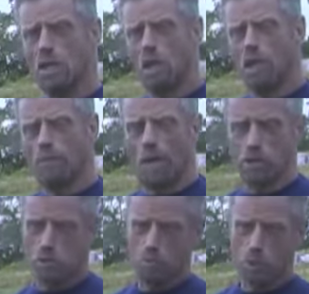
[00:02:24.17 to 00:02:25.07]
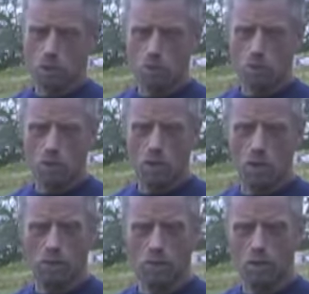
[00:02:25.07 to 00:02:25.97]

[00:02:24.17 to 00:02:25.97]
as opposed to having a